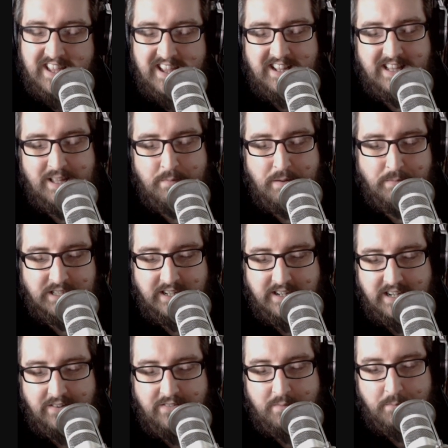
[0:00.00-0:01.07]
They may be slightly
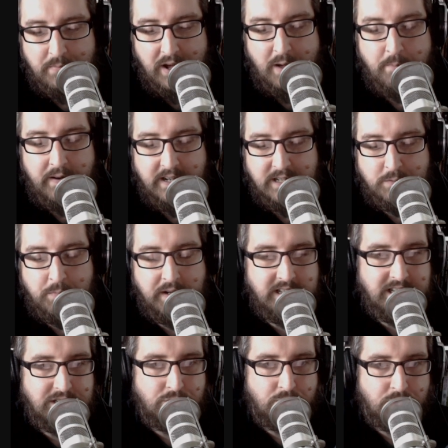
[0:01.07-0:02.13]
different, but abides by
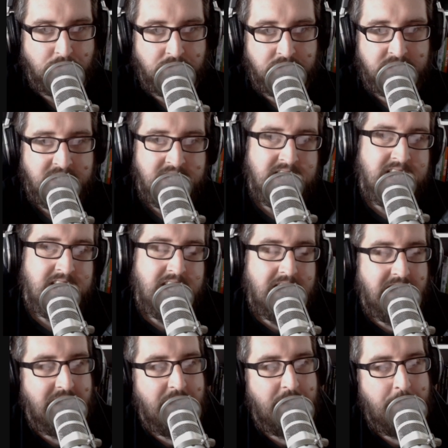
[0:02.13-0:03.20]
these rules.
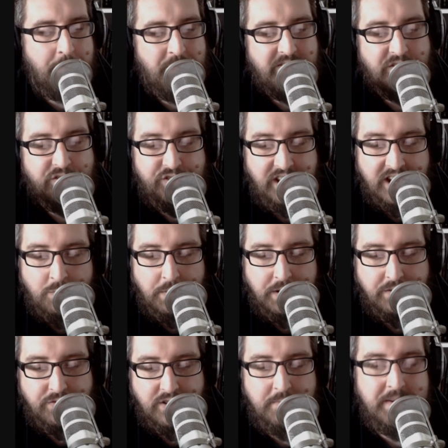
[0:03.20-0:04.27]
The second one of
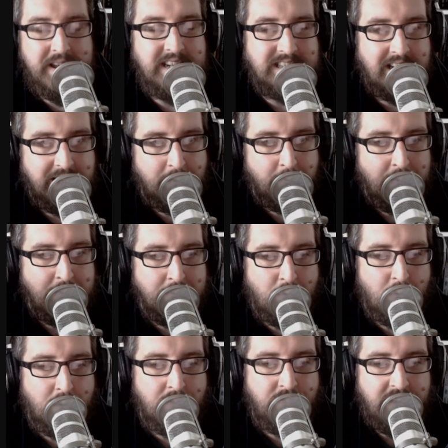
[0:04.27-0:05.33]
them is a little bit
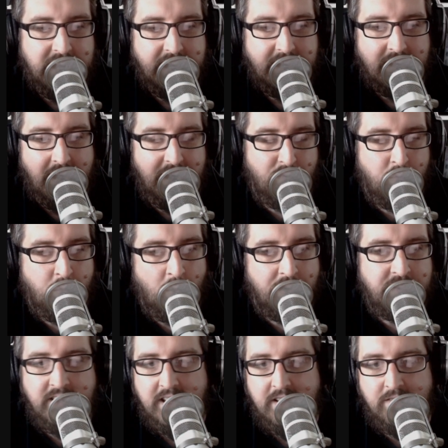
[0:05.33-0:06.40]
more of a kind of
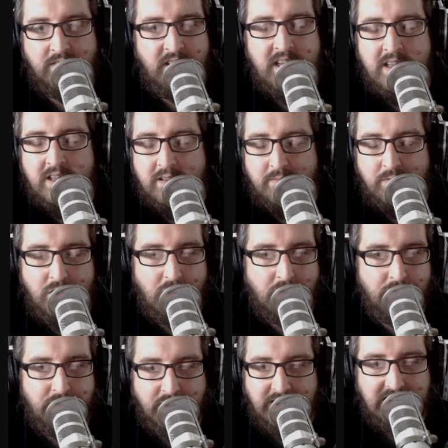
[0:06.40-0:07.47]
what if, not
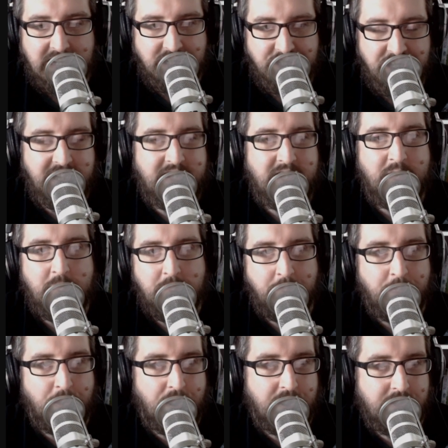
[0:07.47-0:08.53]
very legit,
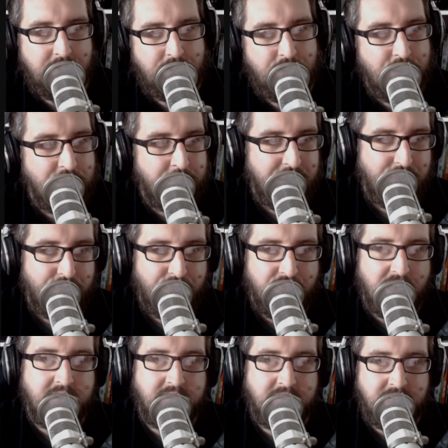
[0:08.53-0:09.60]
but could be
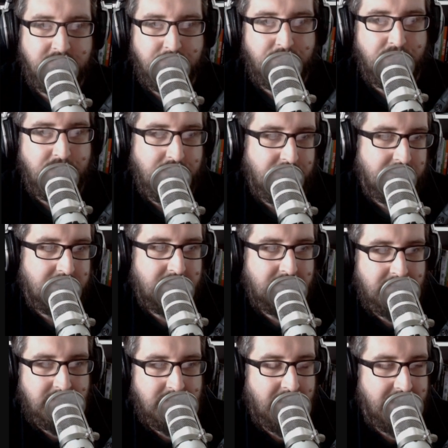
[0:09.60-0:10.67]
fun for you to
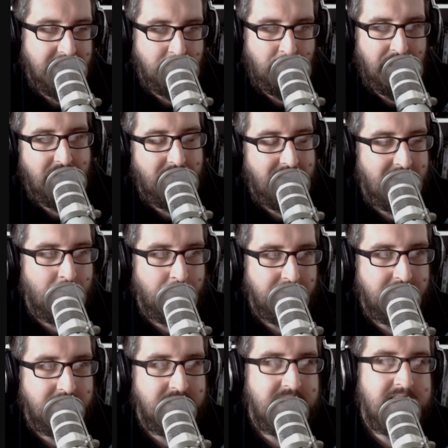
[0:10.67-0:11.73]
kind of play around with.